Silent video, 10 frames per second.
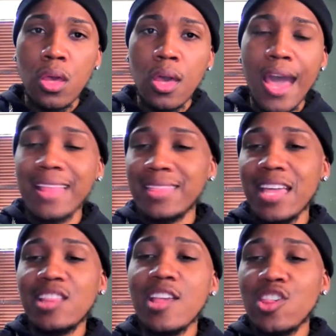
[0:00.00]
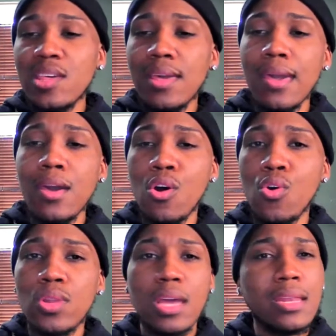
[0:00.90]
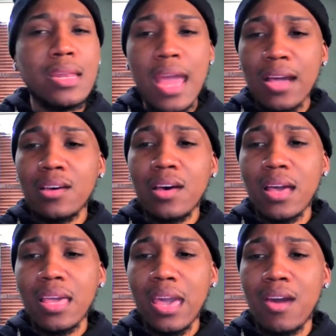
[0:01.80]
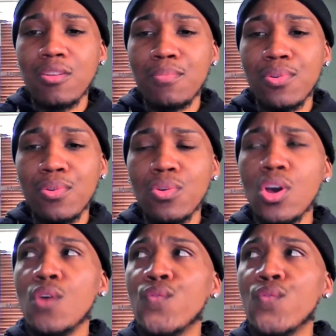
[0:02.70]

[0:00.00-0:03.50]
I think that she held Nneka accountable